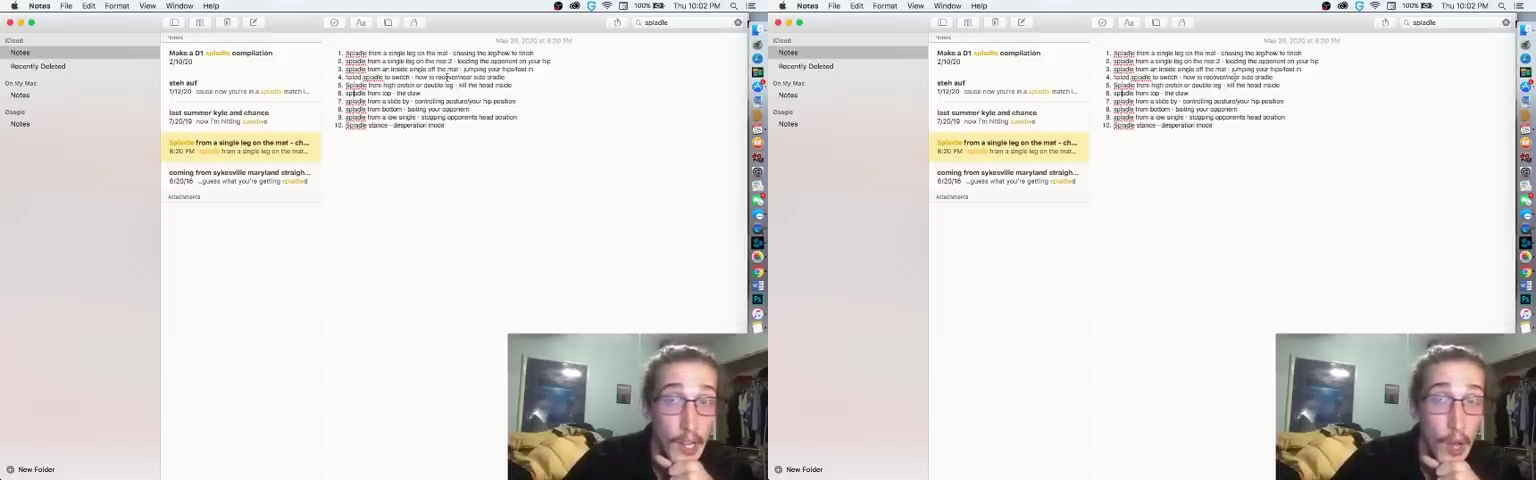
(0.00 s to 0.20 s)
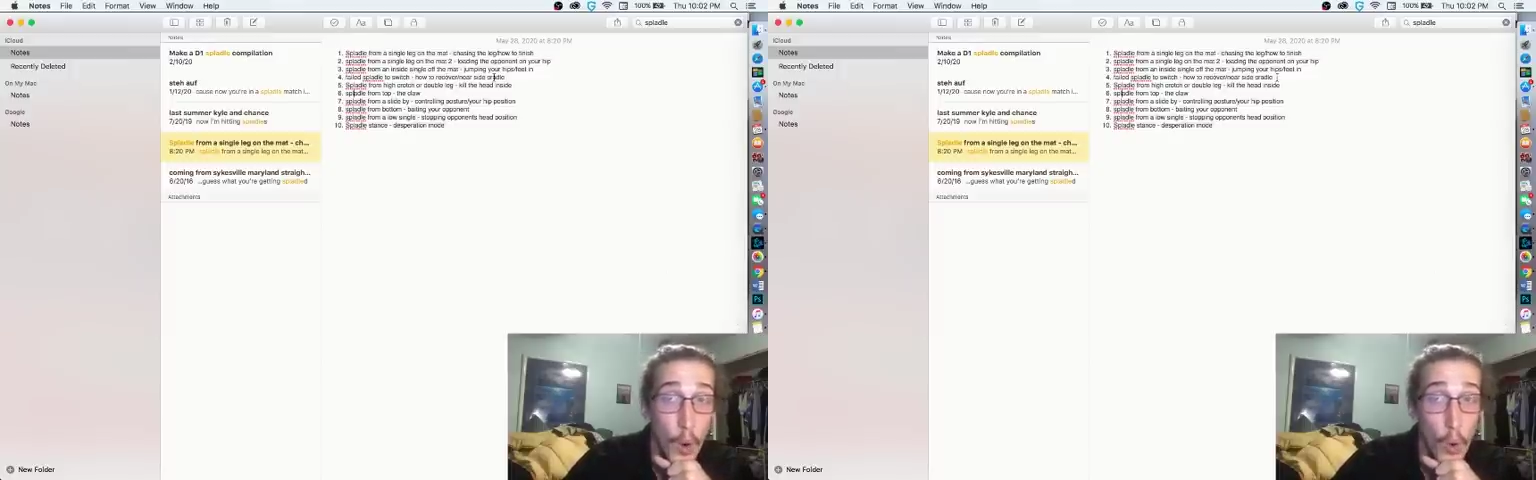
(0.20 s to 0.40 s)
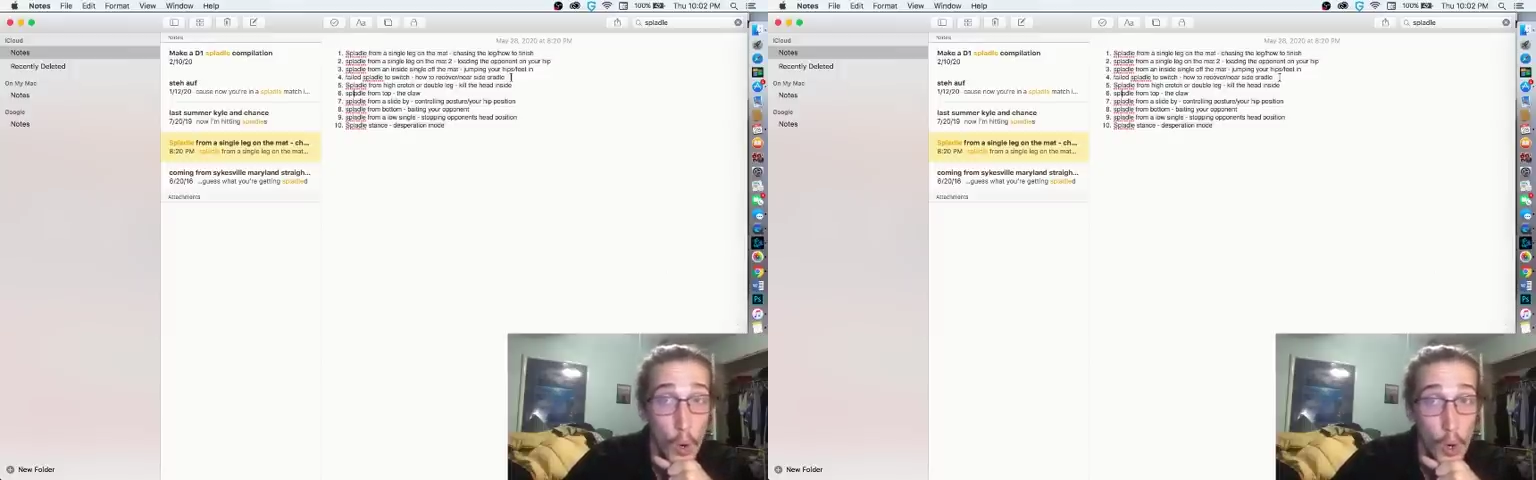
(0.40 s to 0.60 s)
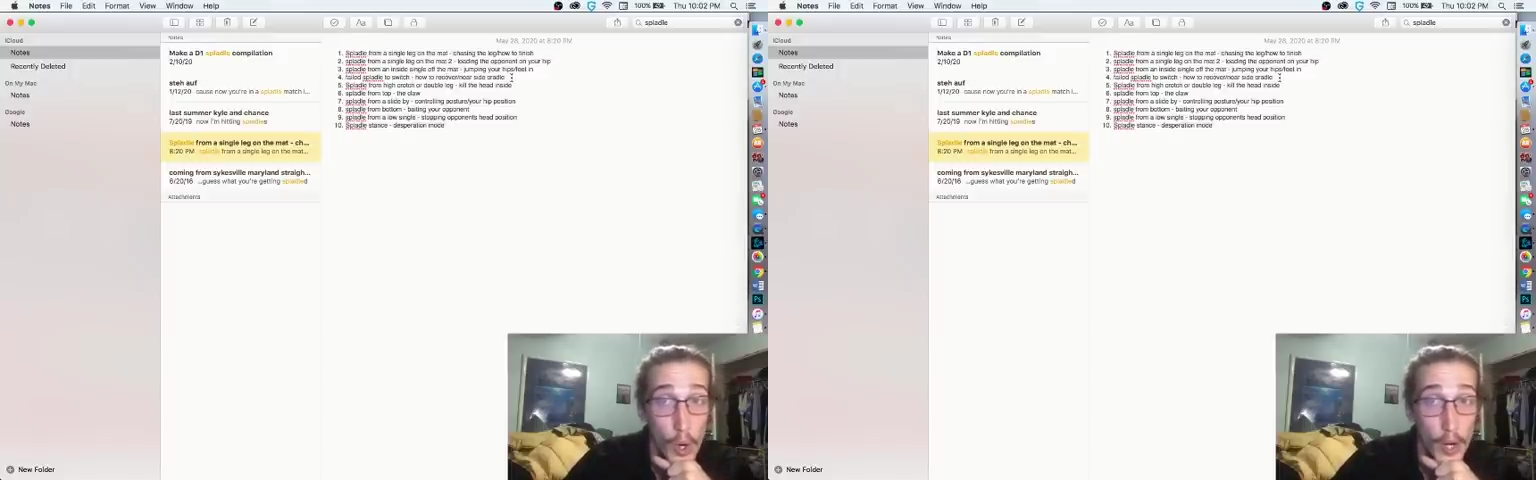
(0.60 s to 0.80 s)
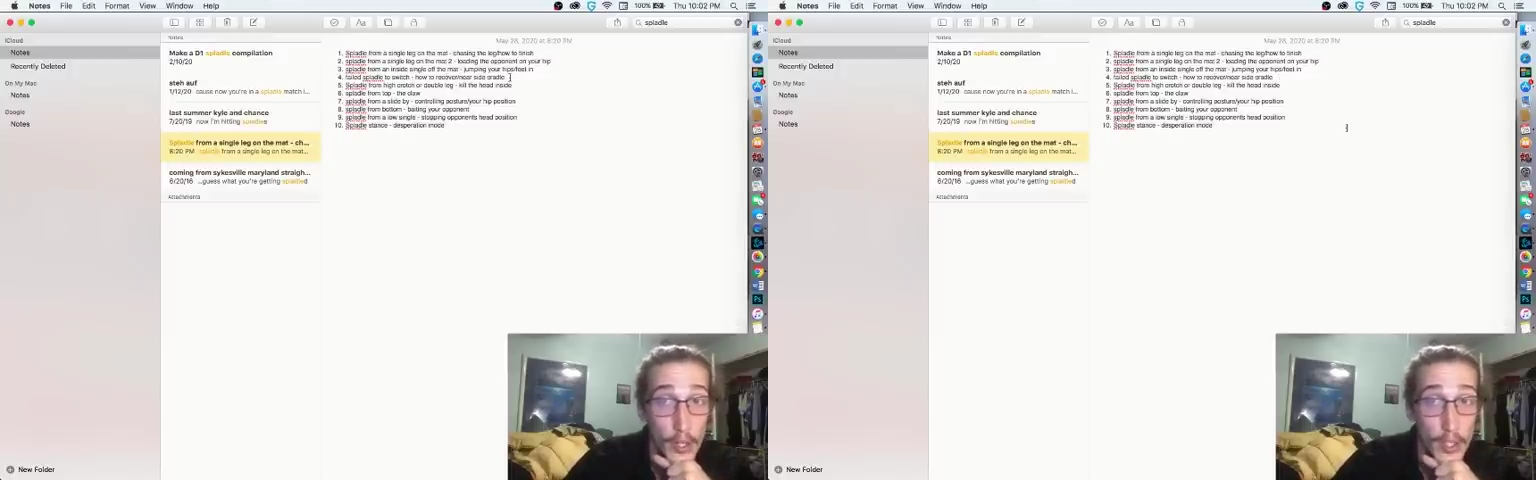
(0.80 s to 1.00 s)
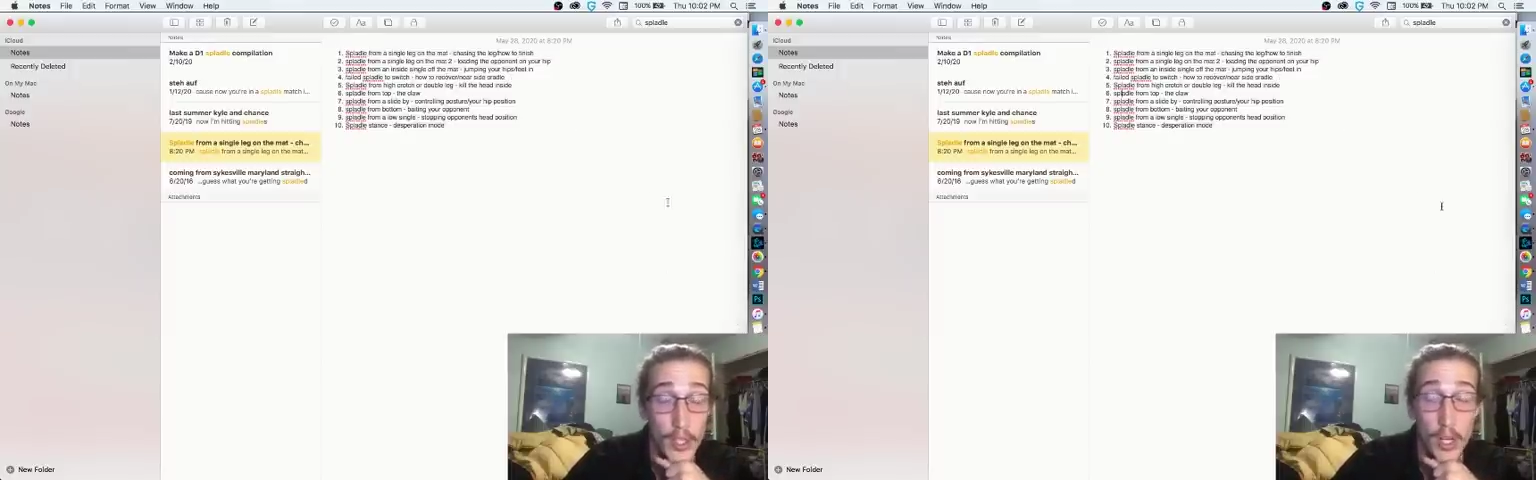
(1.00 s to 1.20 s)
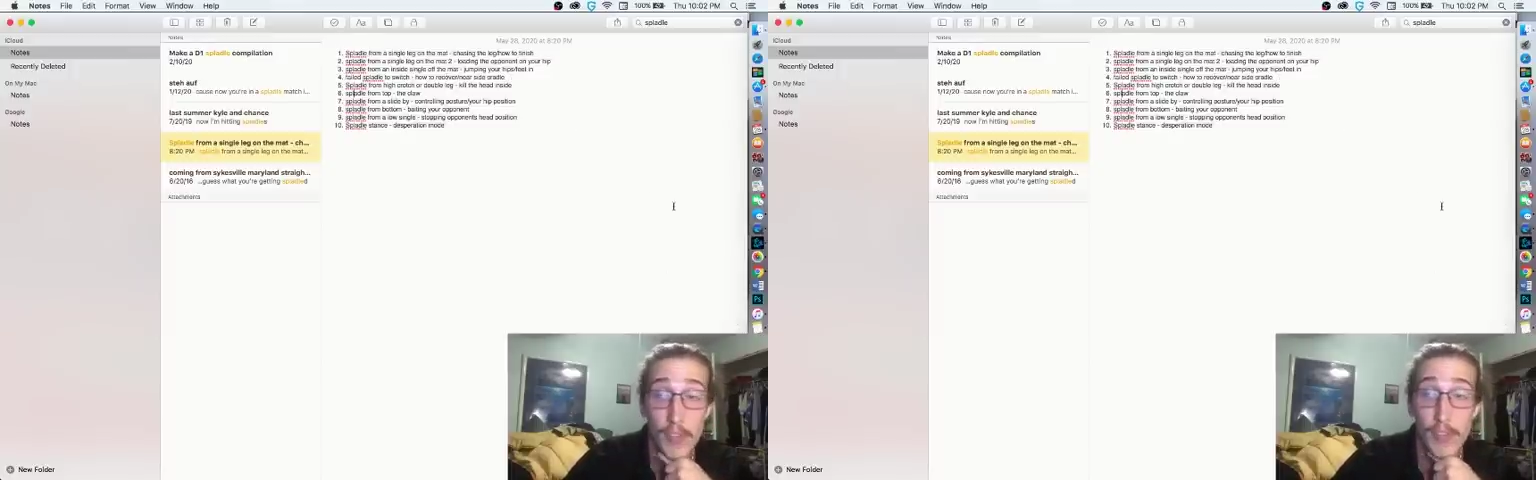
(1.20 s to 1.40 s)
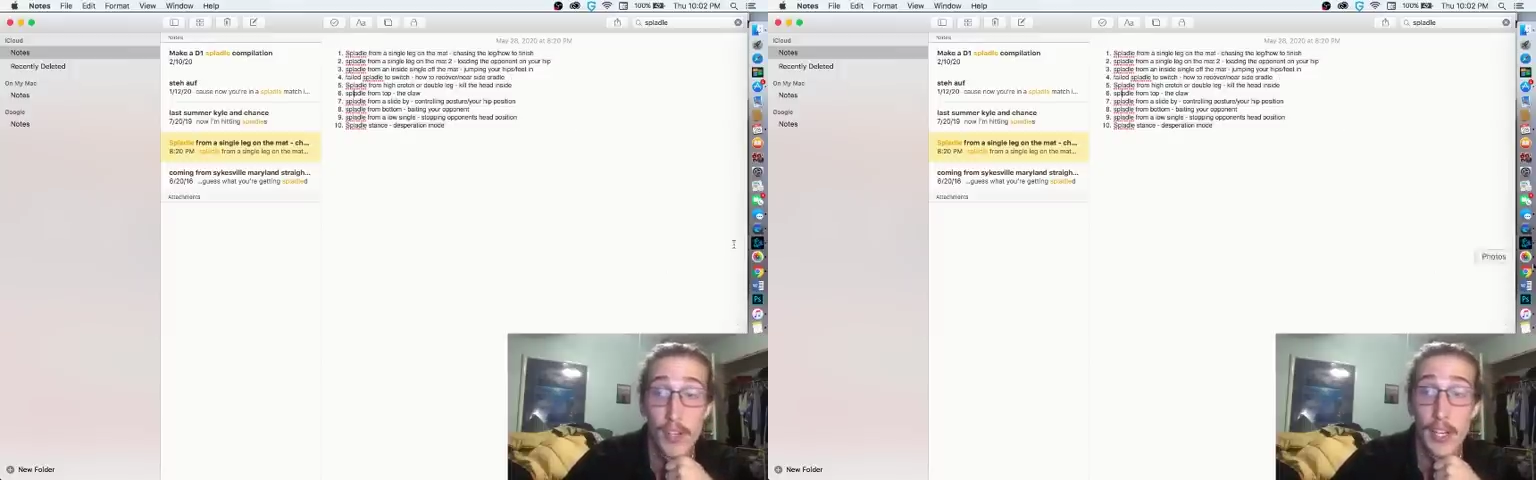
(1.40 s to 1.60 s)
or you go
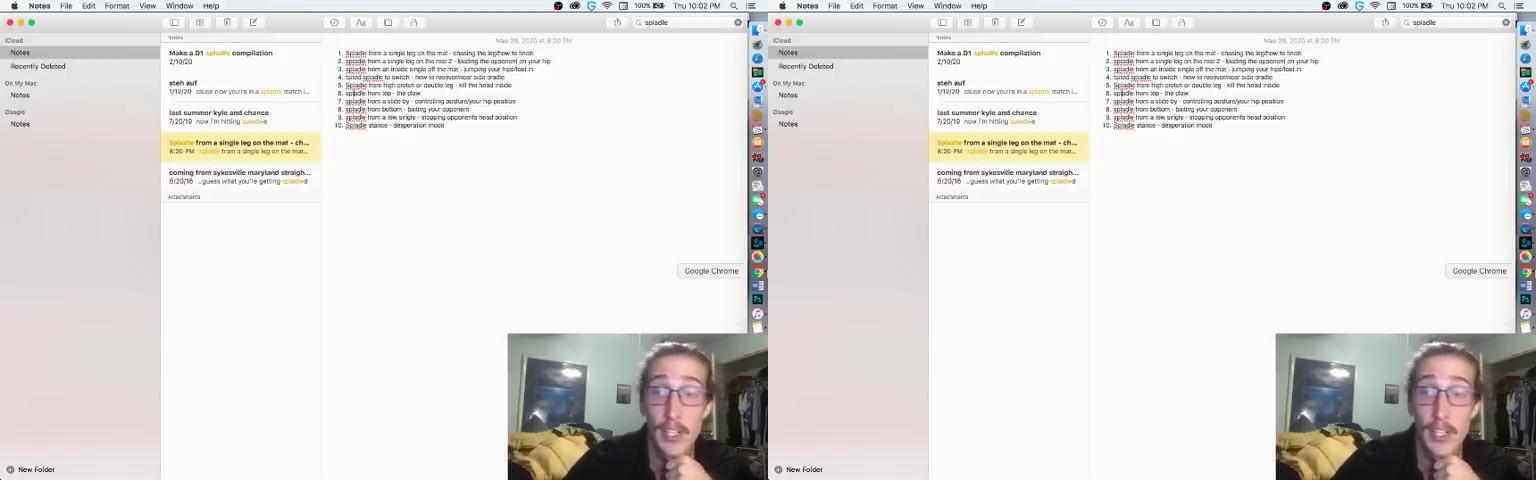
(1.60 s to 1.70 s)
for a